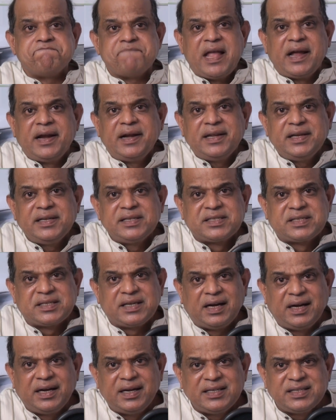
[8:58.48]

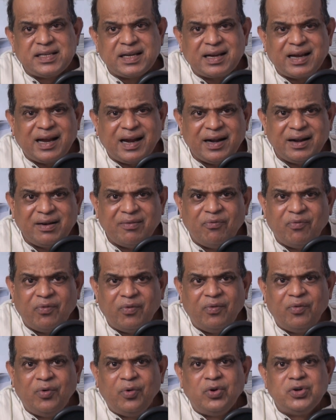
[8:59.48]
it's a kind of
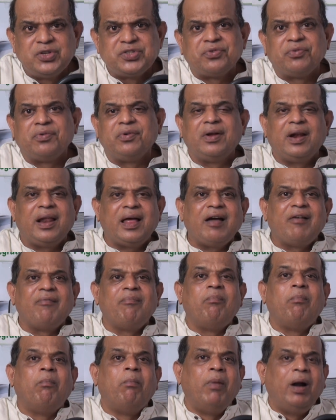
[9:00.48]
wounds. You will have
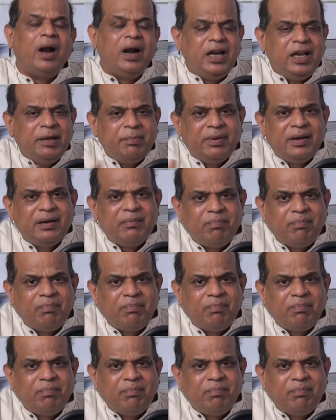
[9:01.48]
multiple